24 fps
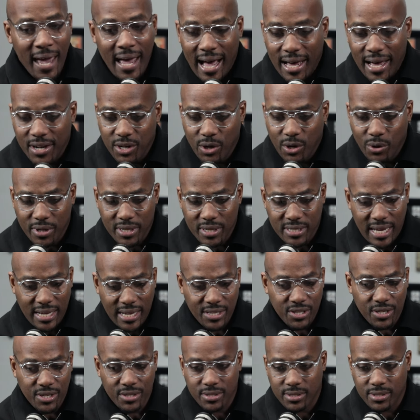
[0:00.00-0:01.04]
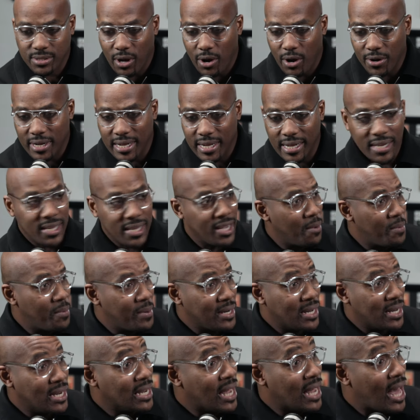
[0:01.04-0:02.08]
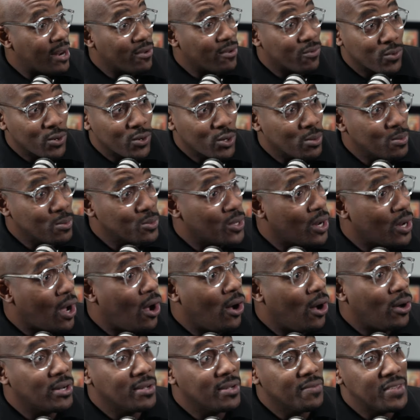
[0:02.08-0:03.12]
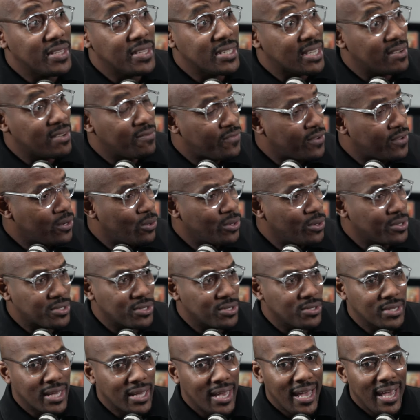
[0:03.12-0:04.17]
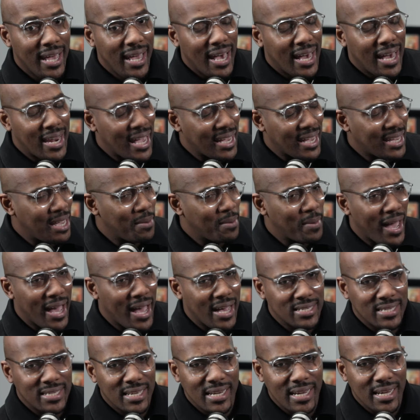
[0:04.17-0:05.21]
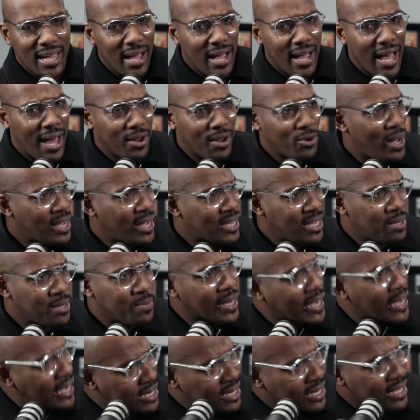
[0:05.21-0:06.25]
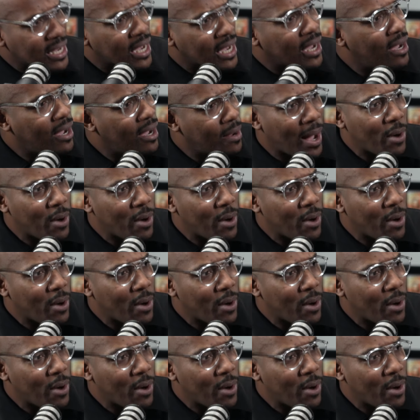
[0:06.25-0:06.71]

I noticed I just started ending up in a lot of rooms with all of these influencers, and I kept asking, God, how do I keep ending up?